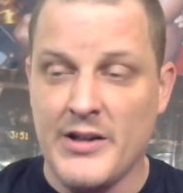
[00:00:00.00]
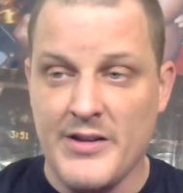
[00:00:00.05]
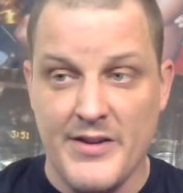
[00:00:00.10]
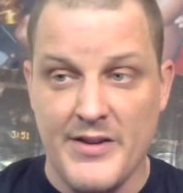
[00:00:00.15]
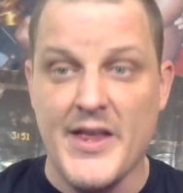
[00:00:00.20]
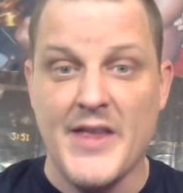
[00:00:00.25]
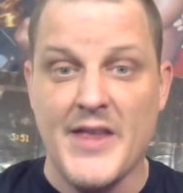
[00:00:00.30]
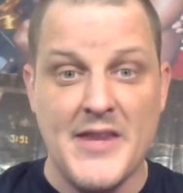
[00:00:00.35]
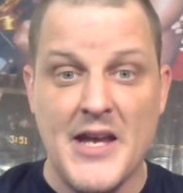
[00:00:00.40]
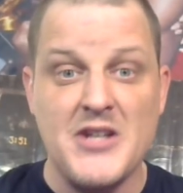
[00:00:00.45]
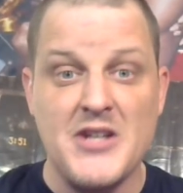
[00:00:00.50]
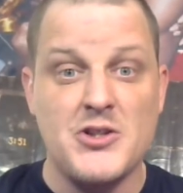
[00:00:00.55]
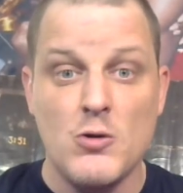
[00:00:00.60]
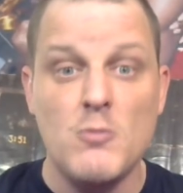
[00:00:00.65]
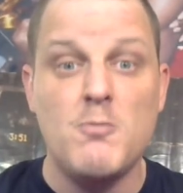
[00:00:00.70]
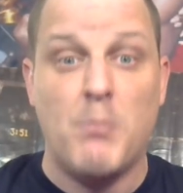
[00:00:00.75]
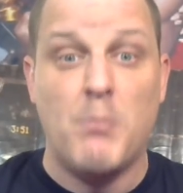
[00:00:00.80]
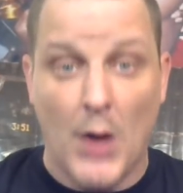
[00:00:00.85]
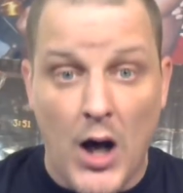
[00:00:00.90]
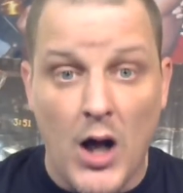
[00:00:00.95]
than they
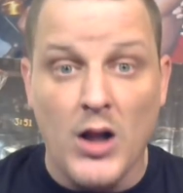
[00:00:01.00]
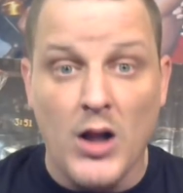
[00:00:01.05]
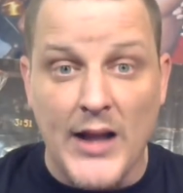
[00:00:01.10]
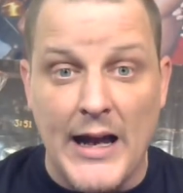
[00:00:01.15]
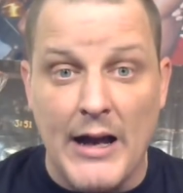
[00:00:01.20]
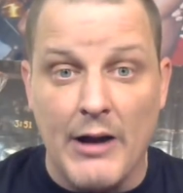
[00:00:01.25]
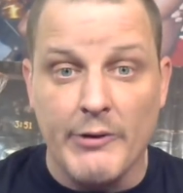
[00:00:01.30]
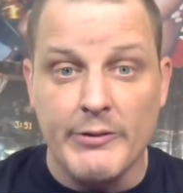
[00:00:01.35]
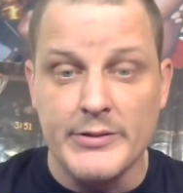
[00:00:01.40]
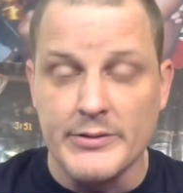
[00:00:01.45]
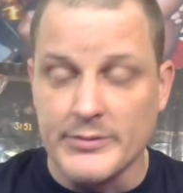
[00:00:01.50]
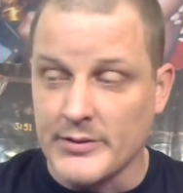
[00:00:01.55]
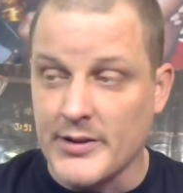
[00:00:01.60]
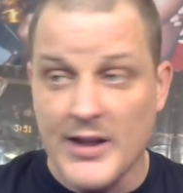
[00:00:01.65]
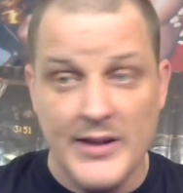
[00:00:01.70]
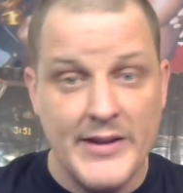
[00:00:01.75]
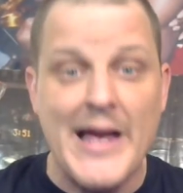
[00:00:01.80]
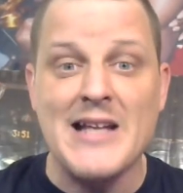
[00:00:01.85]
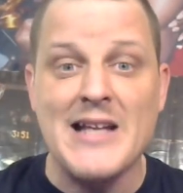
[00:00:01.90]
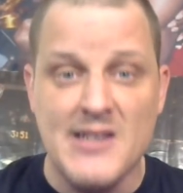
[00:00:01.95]
do ball out.
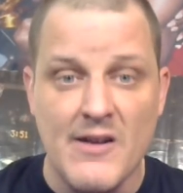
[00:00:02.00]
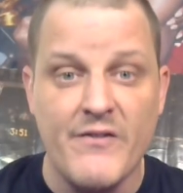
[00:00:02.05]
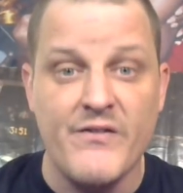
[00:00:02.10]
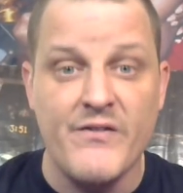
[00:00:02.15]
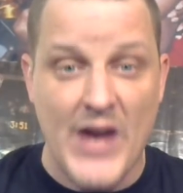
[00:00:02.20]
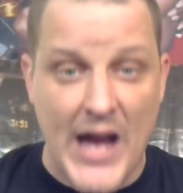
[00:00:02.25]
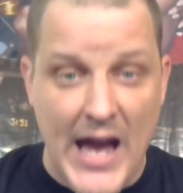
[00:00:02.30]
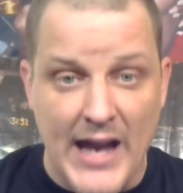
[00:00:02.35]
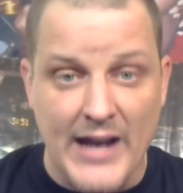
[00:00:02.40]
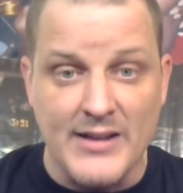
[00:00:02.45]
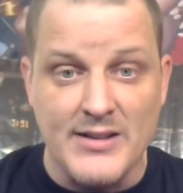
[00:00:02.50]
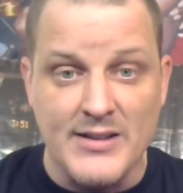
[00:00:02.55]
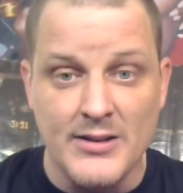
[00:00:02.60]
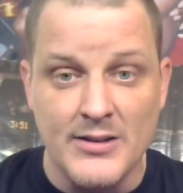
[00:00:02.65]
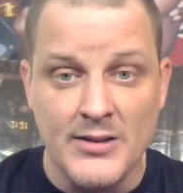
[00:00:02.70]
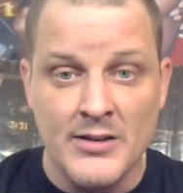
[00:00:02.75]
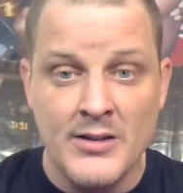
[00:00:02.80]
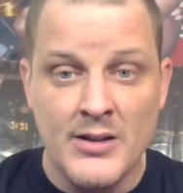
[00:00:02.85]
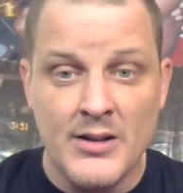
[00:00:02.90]
And that's a fact.